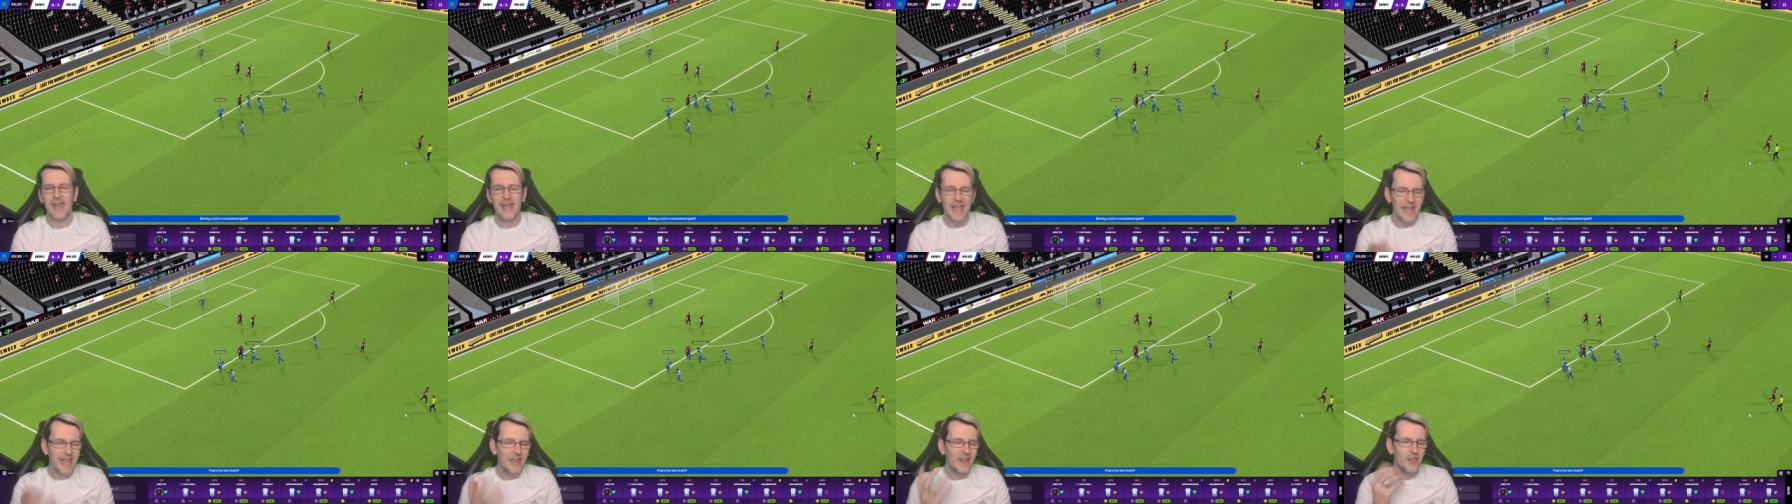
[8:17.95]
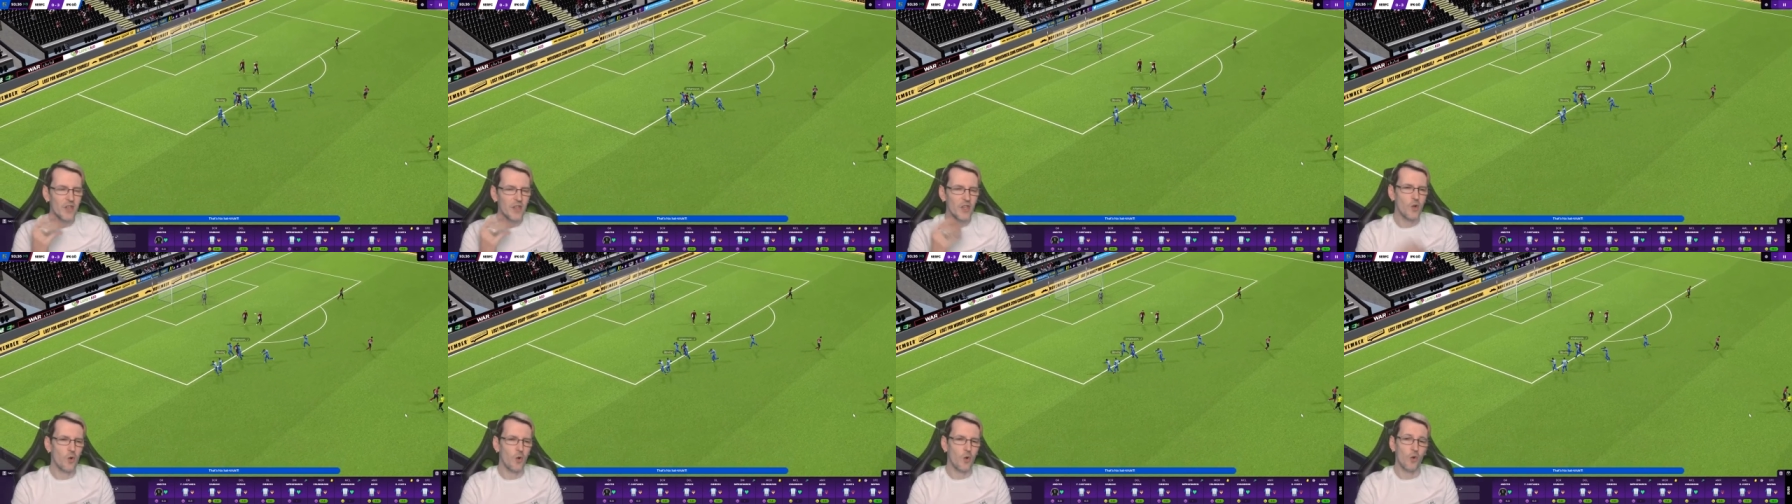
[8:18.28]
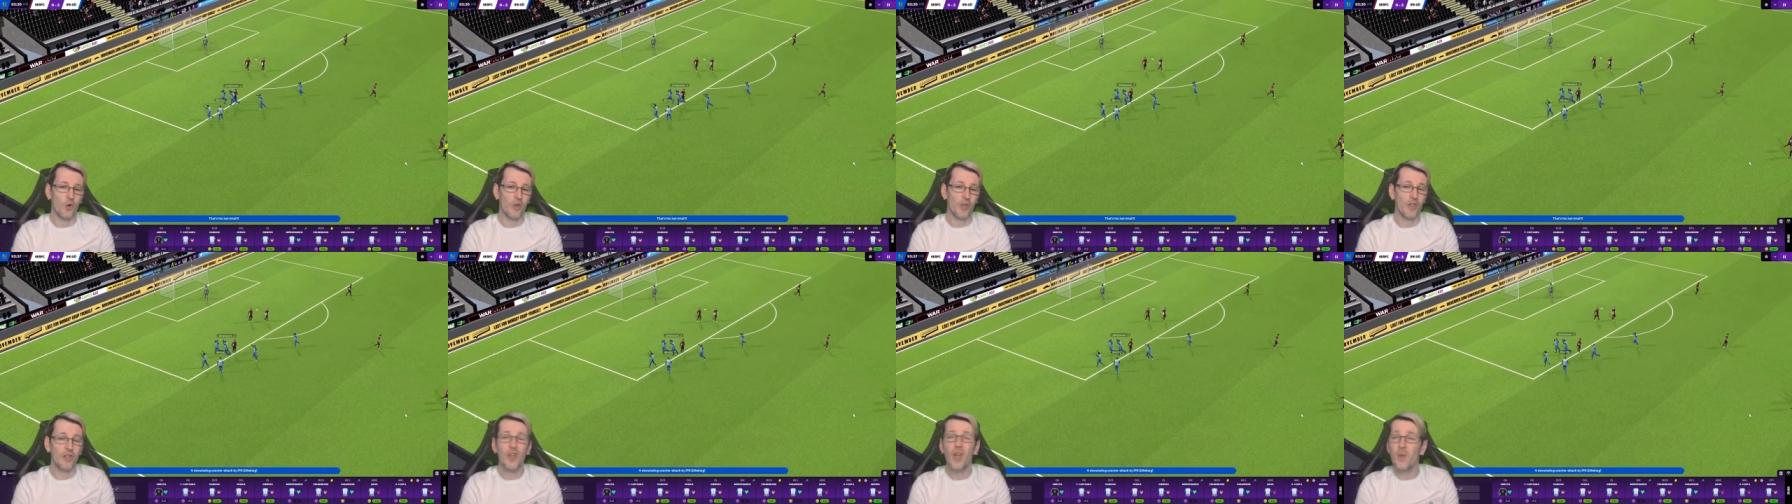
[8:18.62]
in the
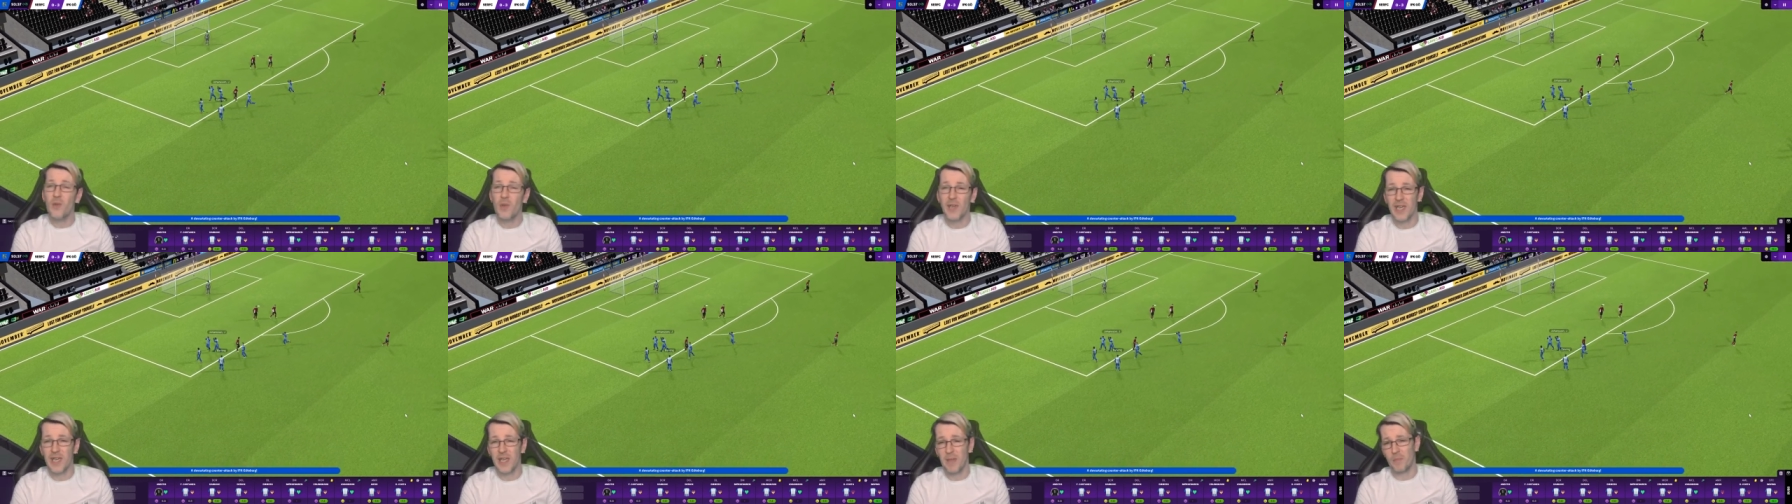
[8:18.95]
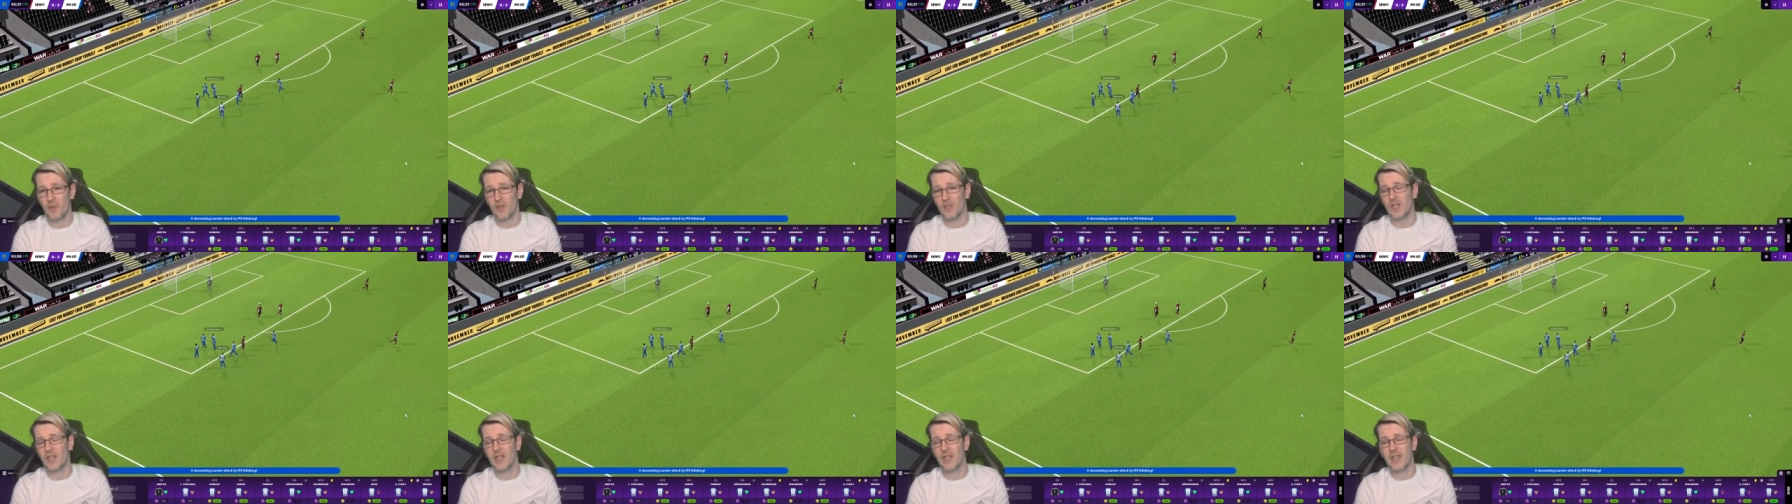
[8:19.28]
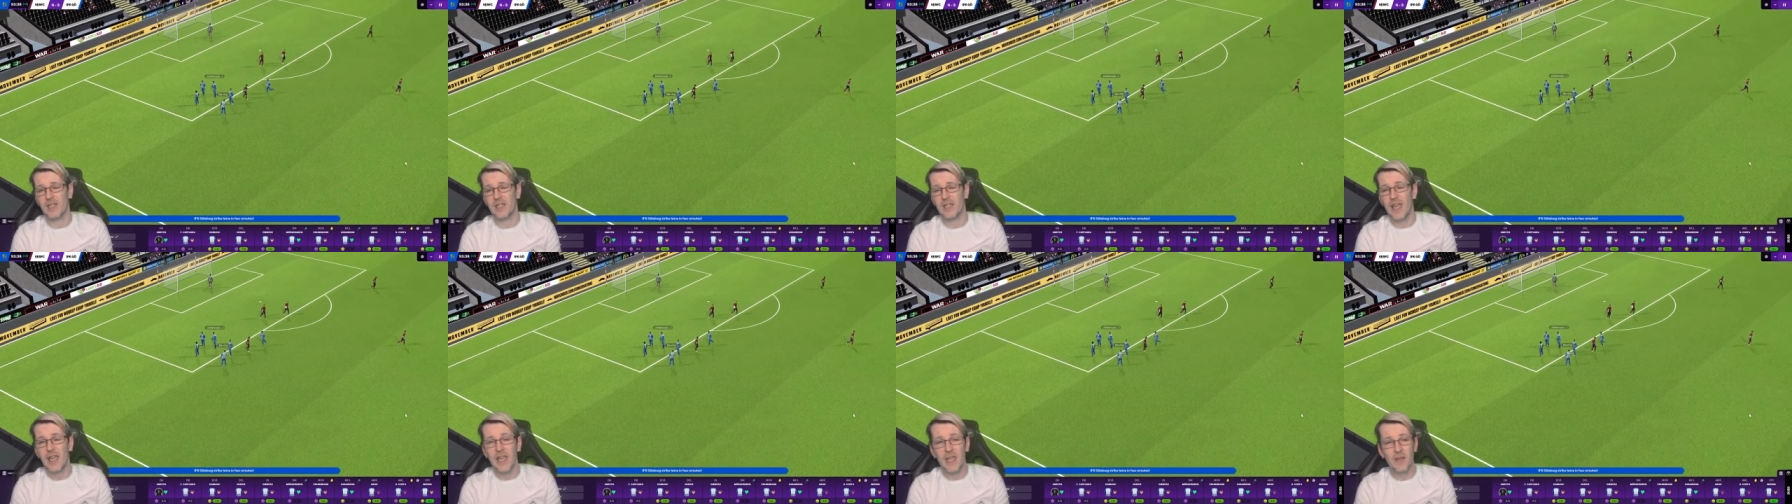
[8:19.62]
corner. No keeper's going to
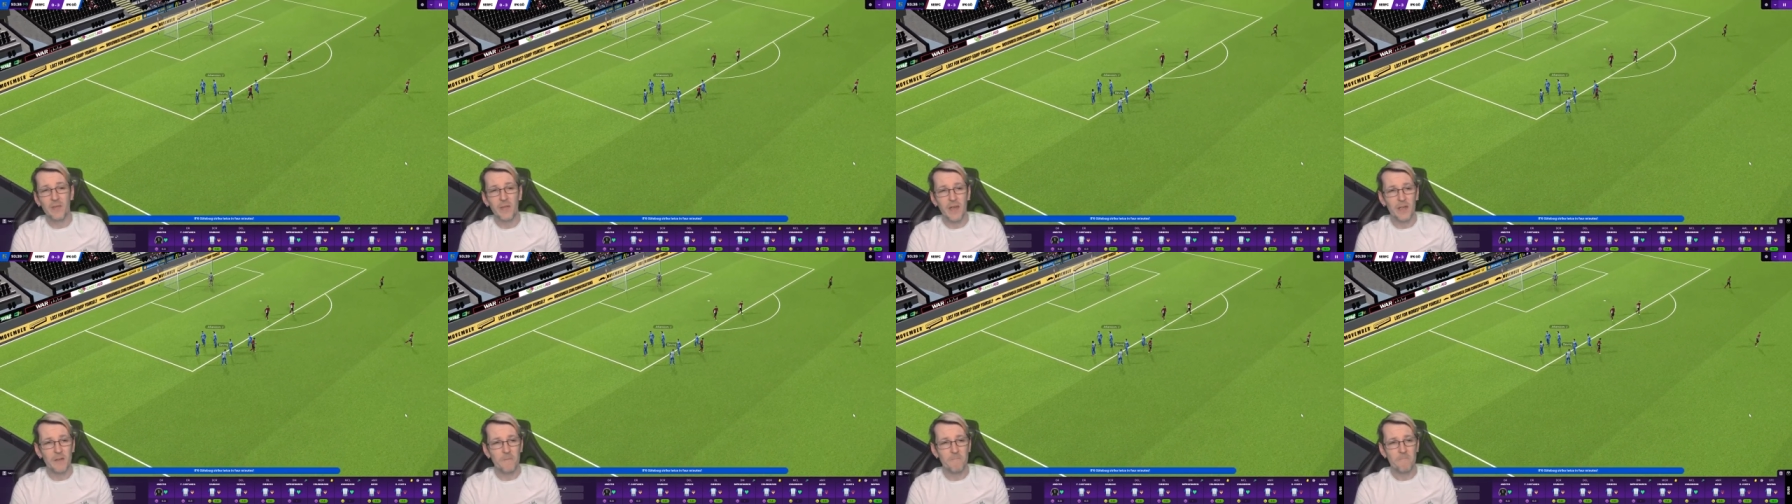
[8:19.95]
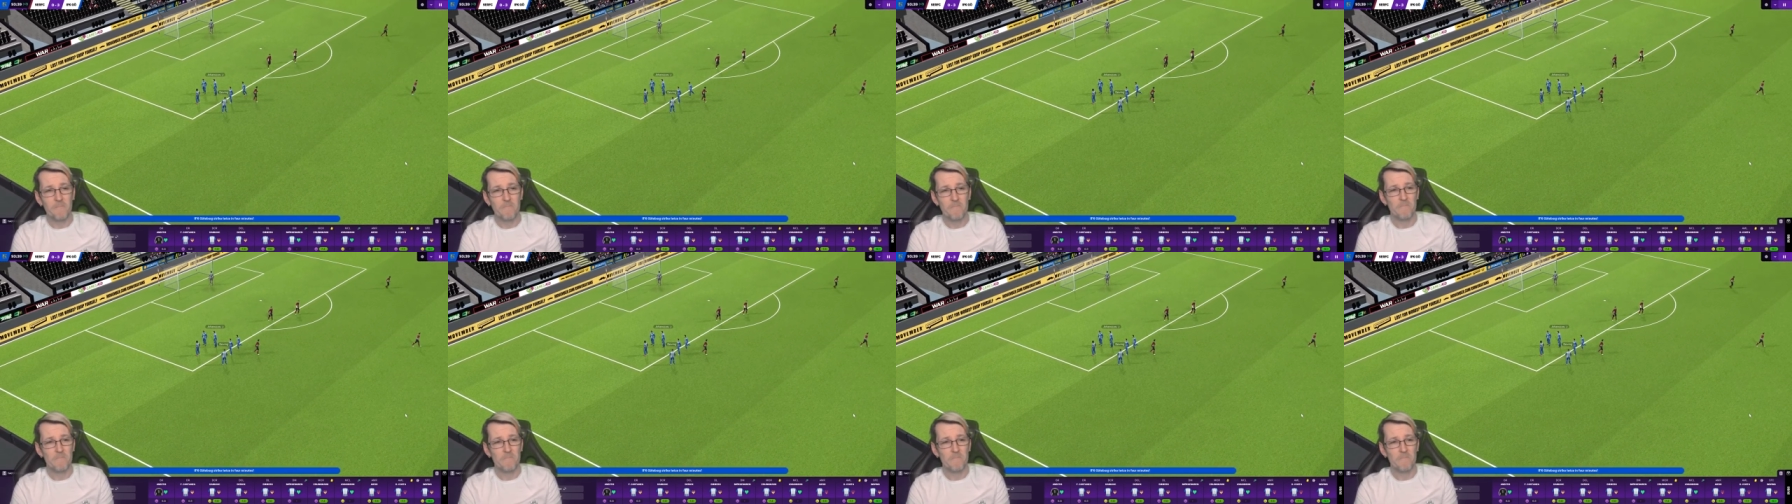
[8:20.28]
save it.